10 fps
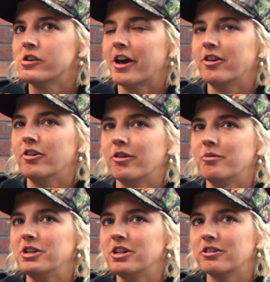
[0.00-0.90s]
I don't know,
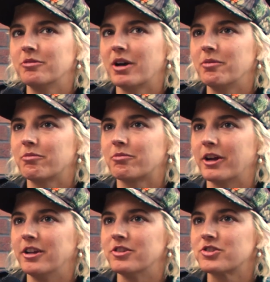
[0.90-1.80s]
immediately my
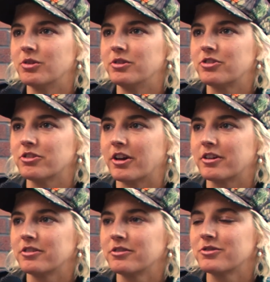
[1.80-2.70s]
brain is going to
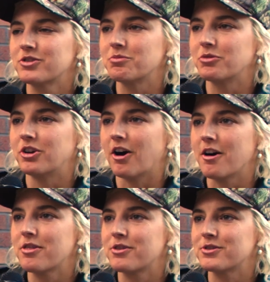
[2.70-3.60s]
like some
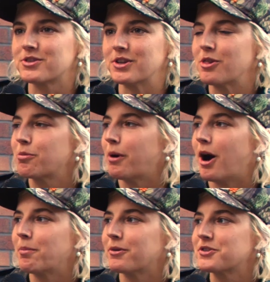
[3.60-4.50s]
goth synth
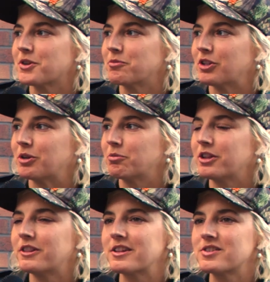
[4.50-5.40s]
pop or something,
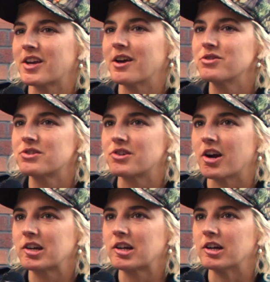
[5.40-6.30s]
but that sounds
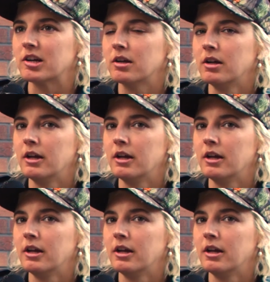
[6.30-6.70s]
darker.